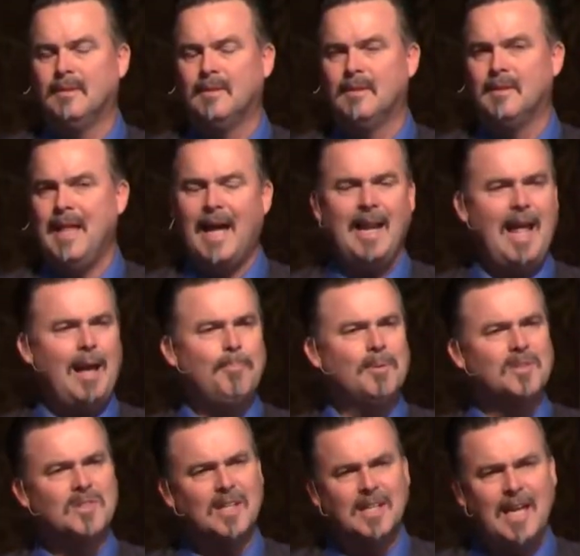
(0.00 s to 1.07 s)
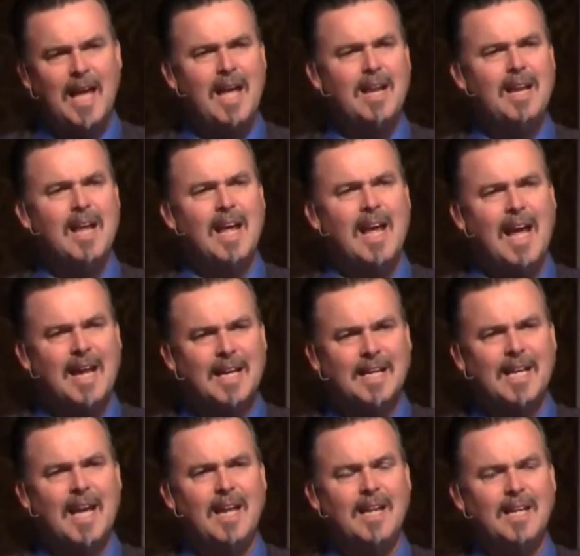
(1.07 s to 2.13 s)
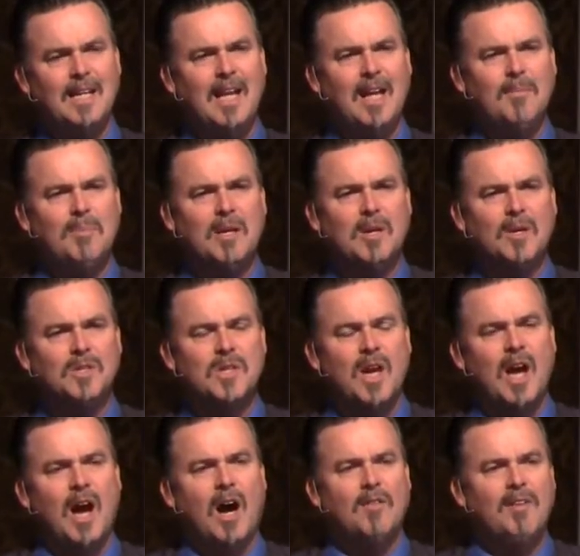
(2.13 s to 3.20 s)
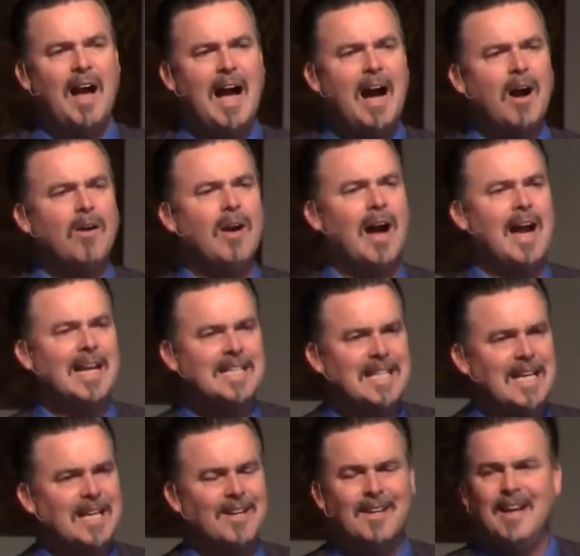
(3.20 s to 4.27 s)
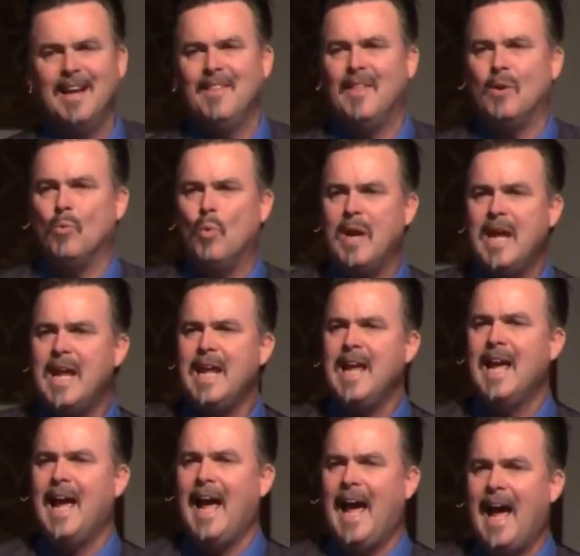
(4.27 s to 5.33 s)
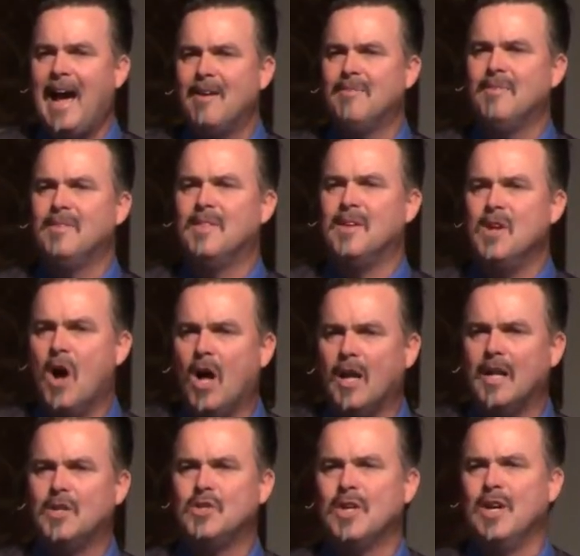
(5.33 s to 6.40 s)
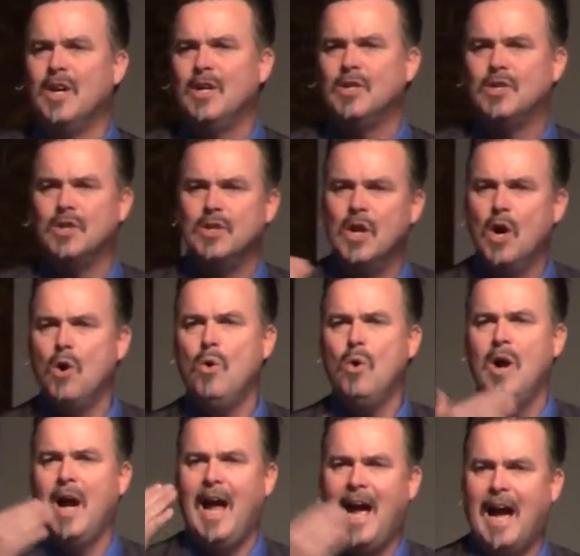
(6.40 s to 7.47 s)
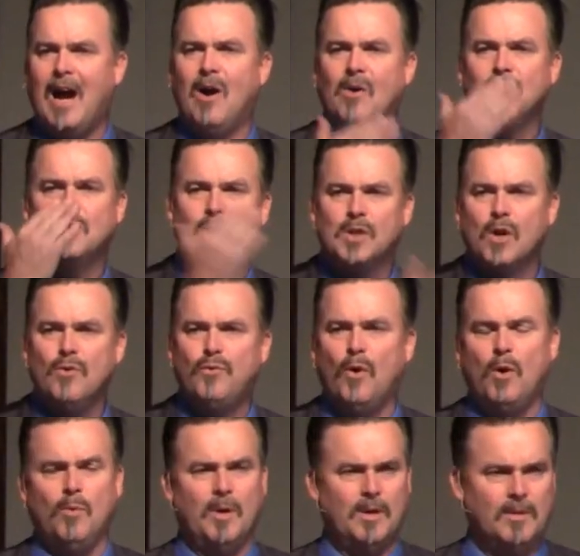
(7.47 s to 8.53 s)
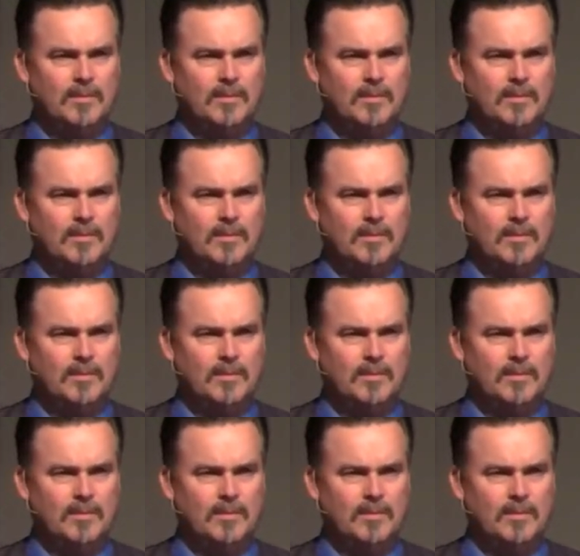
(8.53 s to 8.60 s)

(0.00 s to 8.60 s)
That happens again and again and again because of our idea that we have the knowledge to know how to go forward.